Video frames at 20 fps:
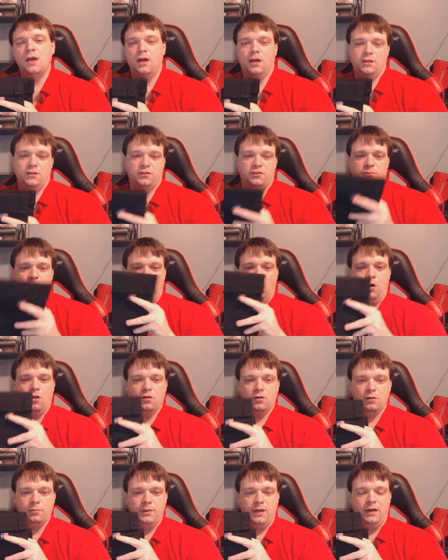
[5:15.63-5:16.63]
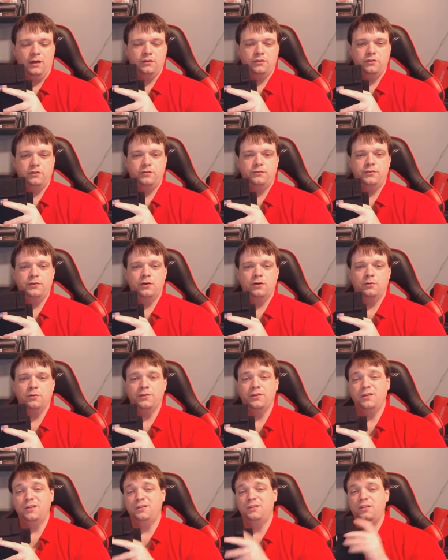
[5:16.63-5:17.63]
and the smaller amount you fill
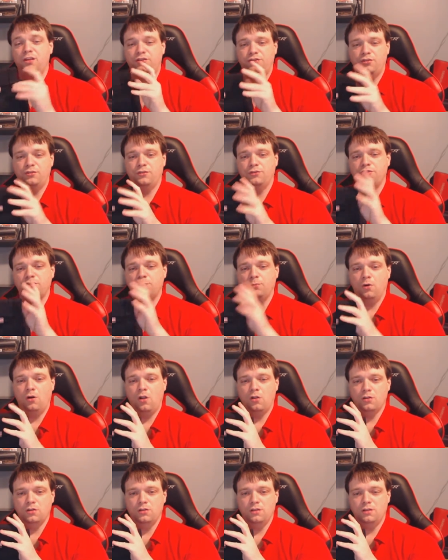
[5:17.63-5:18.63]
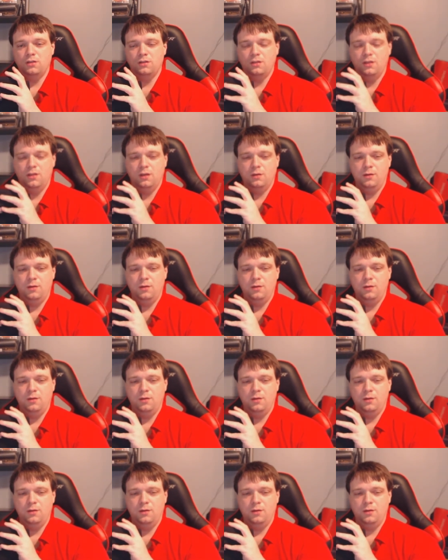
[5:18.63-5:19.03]
with an additional smaller, with